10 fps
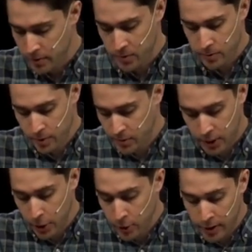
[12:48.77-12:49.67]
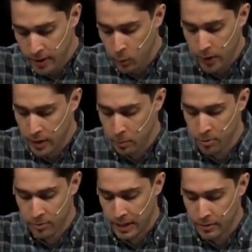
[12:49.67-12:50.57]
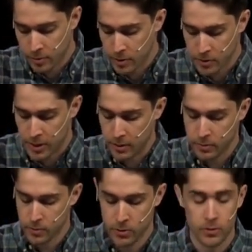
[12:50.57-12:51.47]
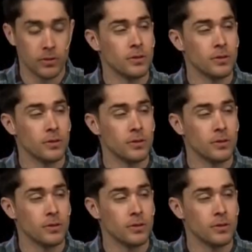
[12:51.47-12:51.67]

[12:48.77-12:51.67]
and security that we can provide for ourselves,